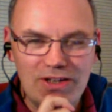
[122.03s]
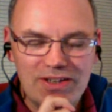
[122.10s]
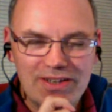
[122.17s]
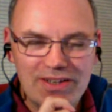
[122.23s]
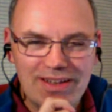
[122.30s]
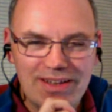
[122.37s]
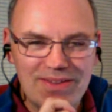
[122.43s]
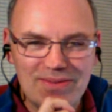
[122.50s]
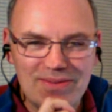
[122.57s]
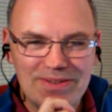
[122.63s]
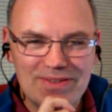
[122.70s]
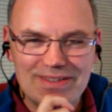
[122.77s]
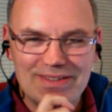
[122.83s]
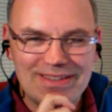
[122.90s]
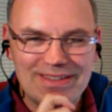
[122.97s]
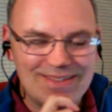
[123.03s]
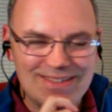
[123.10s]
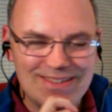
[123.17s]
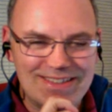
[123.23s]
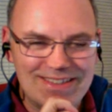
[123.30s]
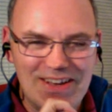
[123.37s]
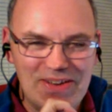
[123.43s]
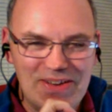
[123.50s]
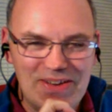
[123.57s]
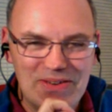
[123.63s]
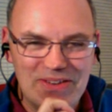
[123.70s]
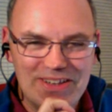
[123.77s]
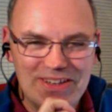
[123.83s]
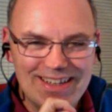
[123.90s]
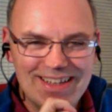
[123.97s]
I thought, what's, what's going
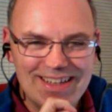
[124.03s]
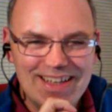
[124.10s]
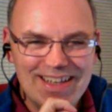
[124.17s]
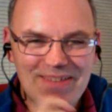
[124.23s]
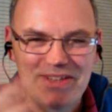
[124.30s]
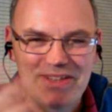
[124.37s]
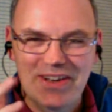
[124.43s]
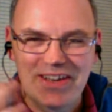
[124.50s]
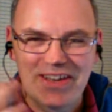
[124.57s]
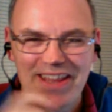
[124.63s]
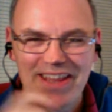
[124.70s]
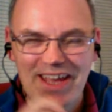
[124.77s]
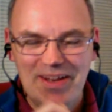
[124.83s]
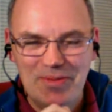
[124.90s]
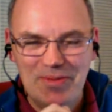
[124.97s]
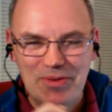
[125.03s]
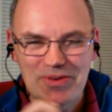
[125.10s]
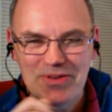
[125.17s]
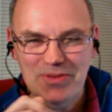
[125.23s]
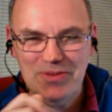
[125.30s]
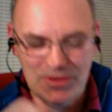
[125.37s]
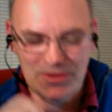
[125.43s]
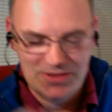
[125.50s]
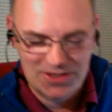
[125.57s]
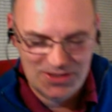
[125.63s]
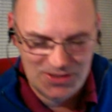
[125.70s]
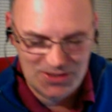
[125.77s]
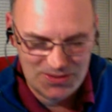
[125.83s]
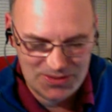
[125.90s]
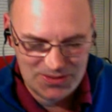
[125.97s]
on? We don't get that anymore because we've got
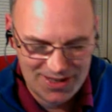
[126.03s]
digital now and